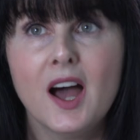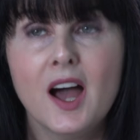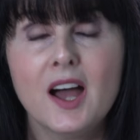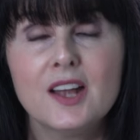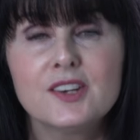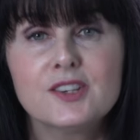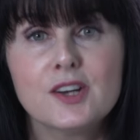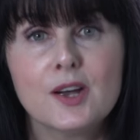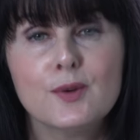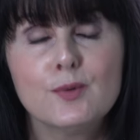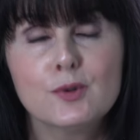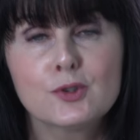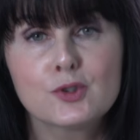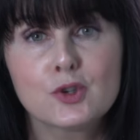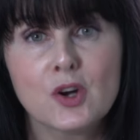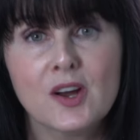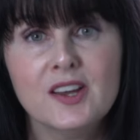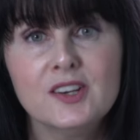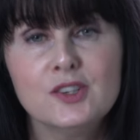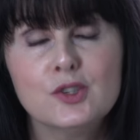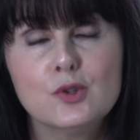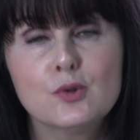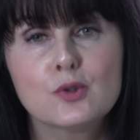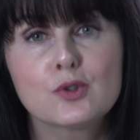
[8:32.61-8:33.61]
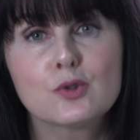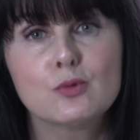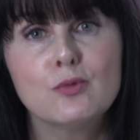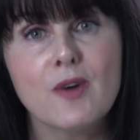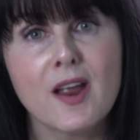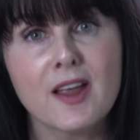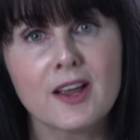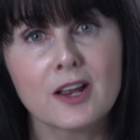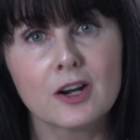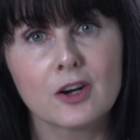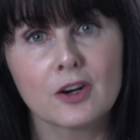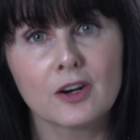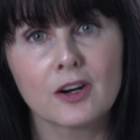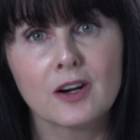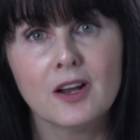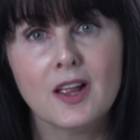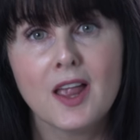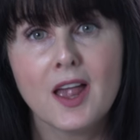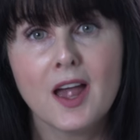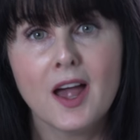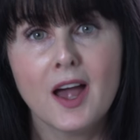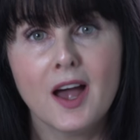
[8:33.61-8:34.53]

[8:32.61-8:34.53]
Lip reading: And I will try and do it regular.